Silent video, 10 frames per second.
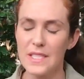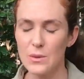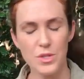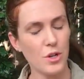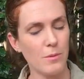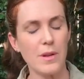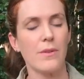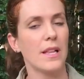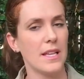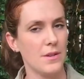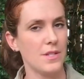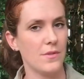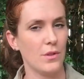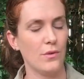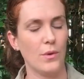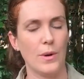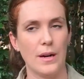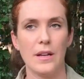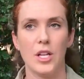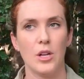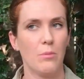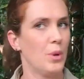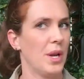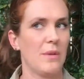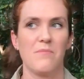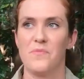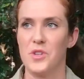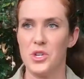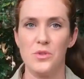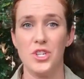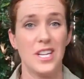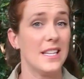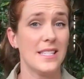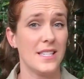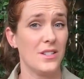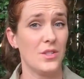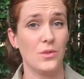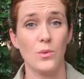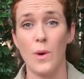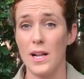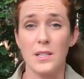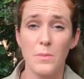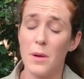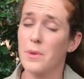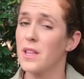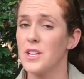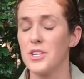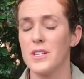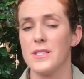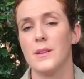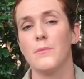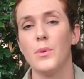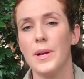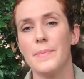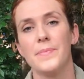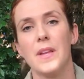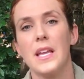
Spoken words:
which could be really useful for putting new genes into the wild population at some point.